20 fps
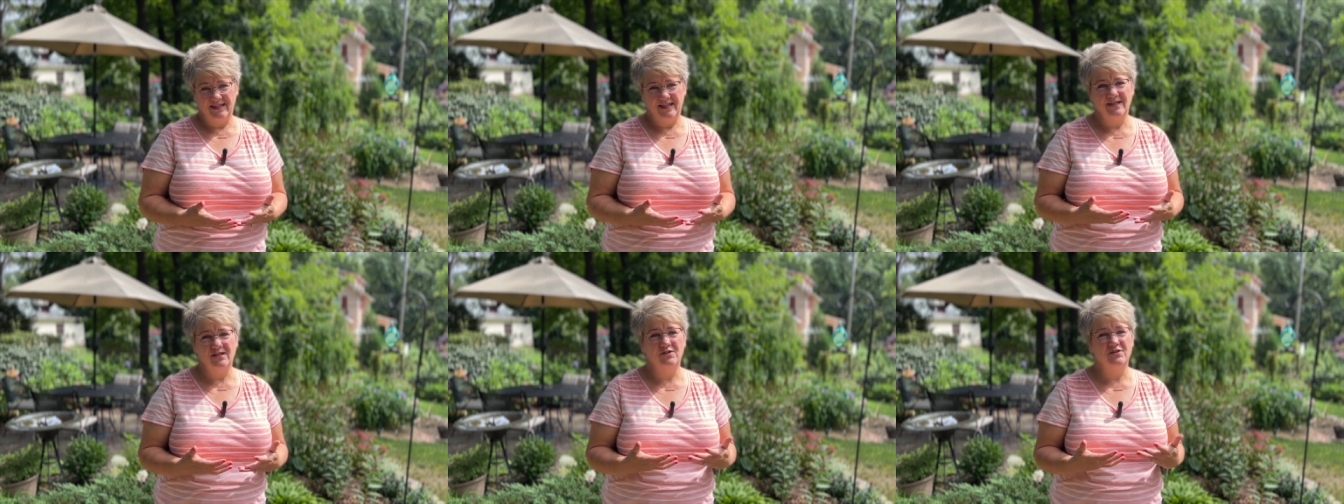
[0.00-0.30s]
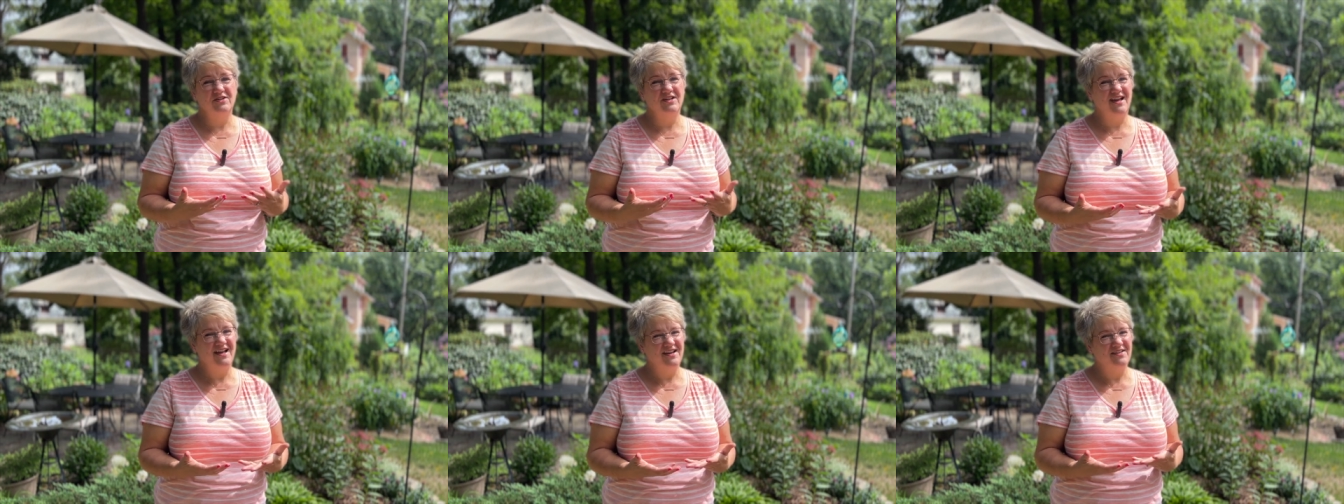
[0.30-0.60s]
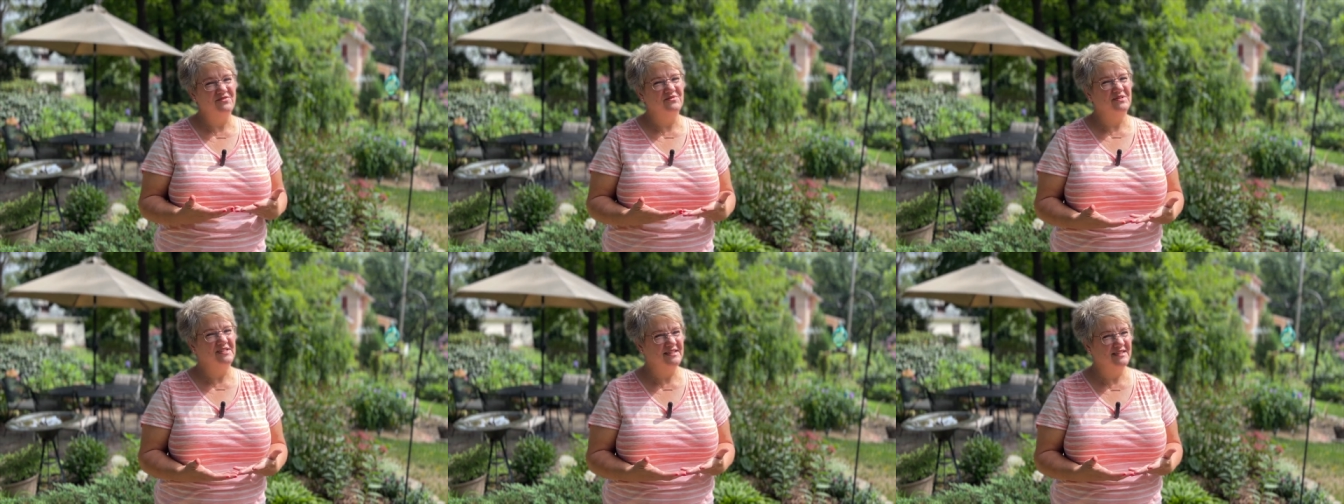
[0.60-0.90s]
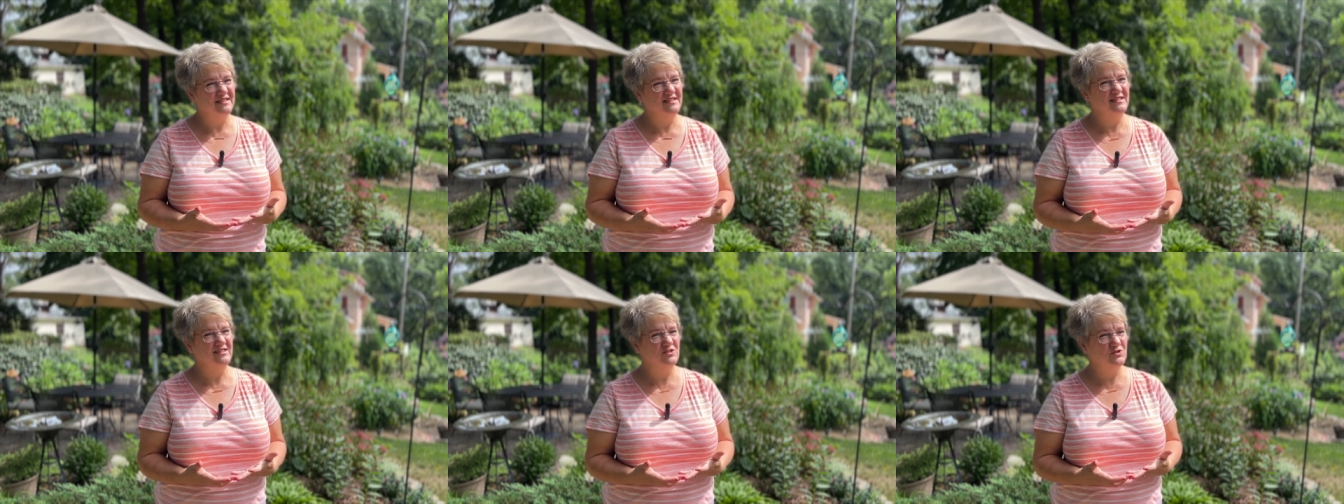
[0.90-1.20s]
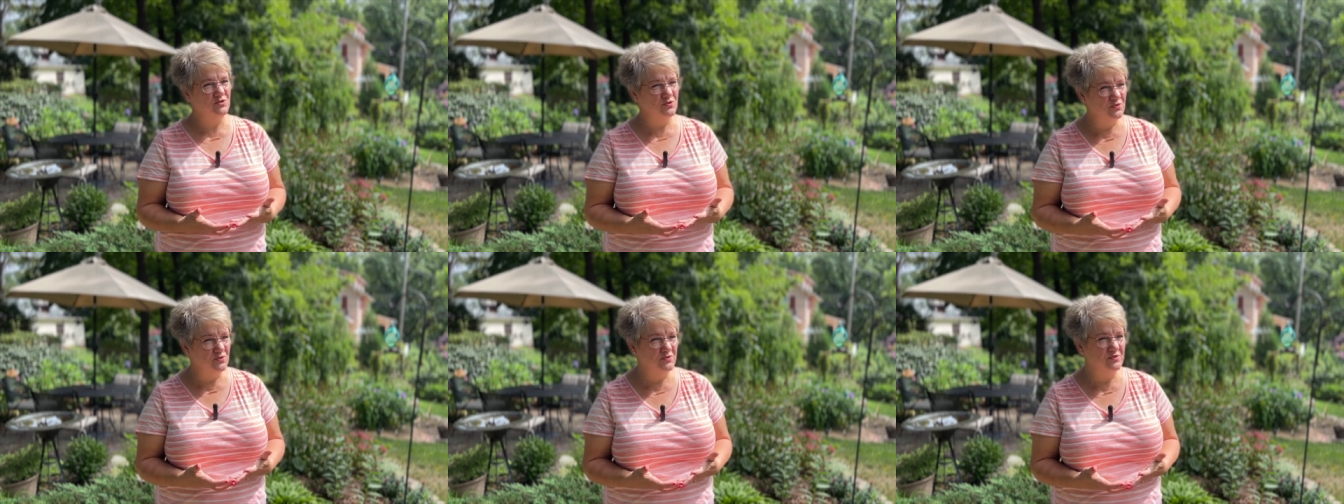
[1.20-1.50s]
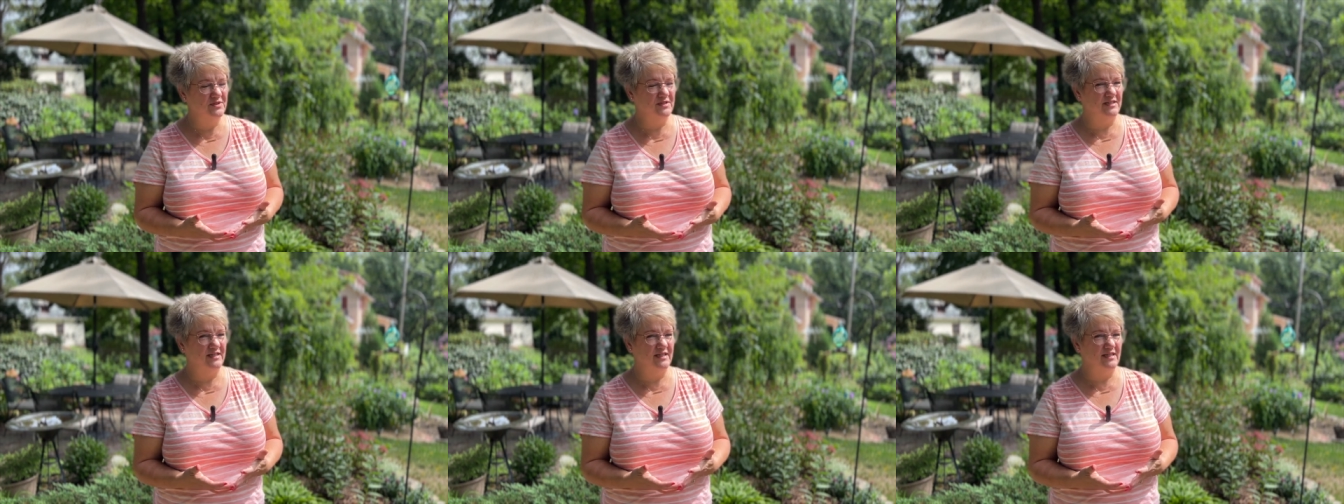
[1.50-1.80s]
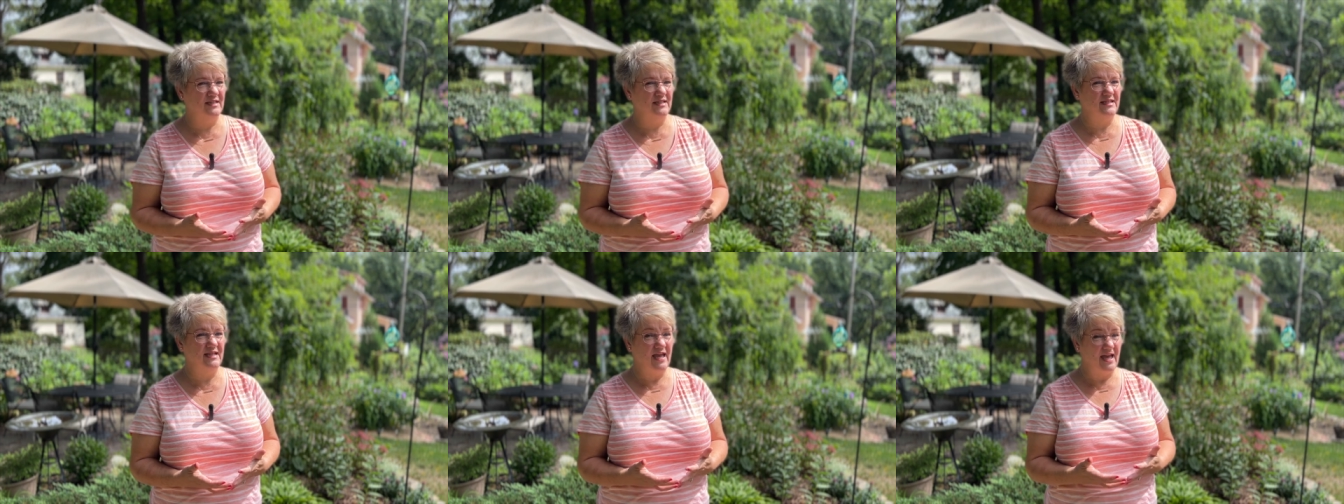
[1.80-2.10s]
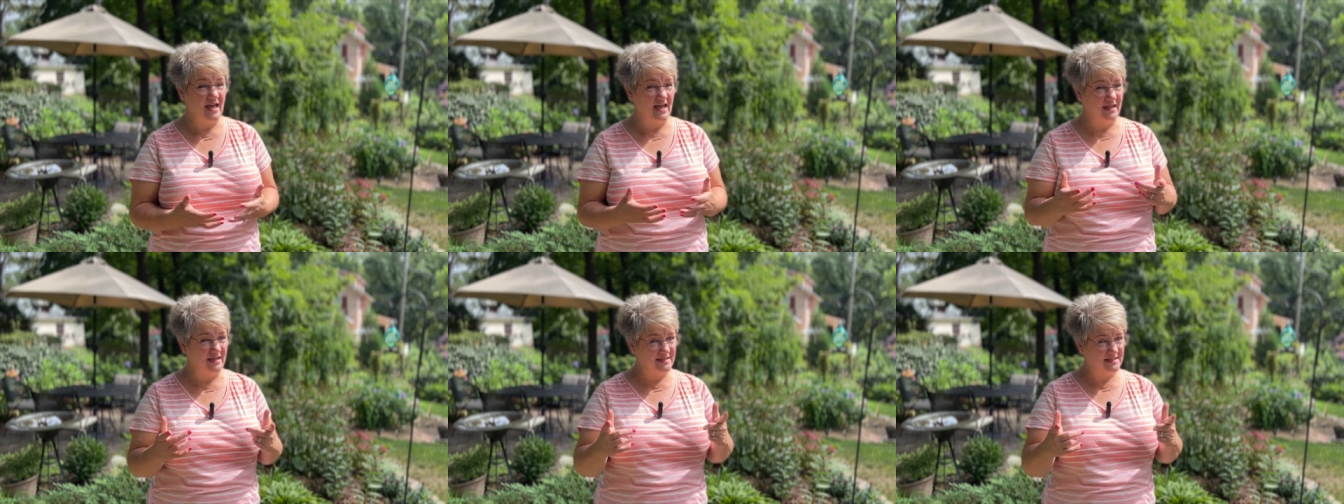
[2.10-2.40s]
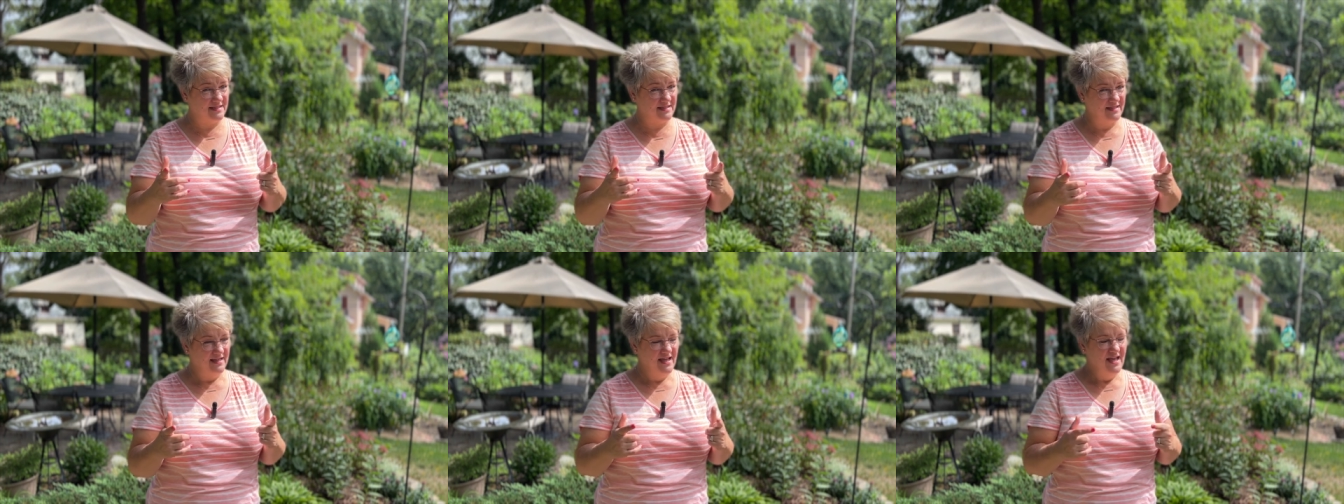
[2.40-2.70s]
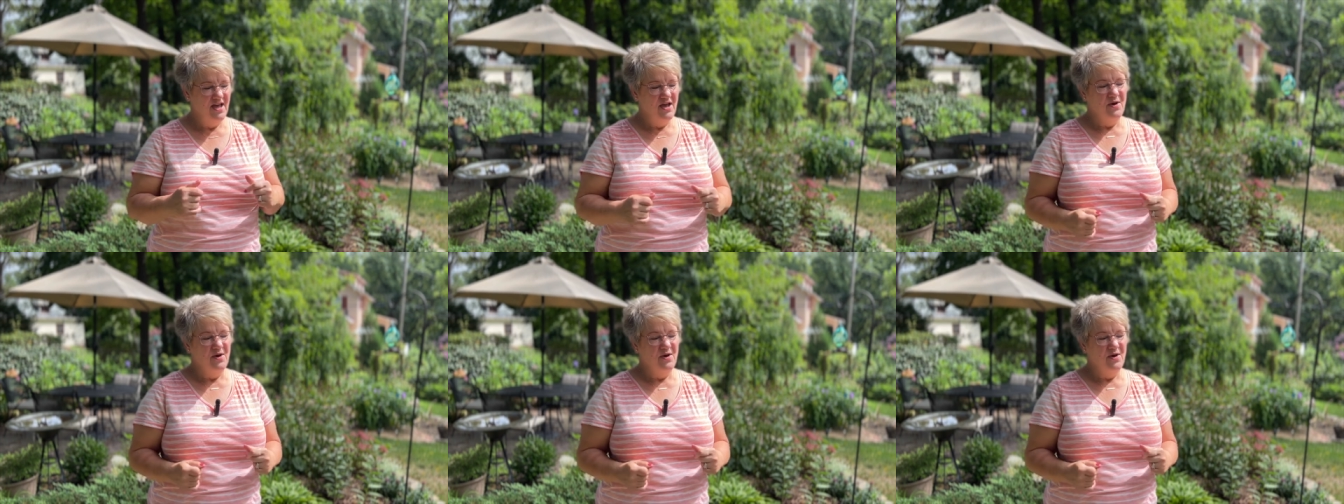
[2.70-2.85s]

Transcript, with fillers: then you're not really truly yet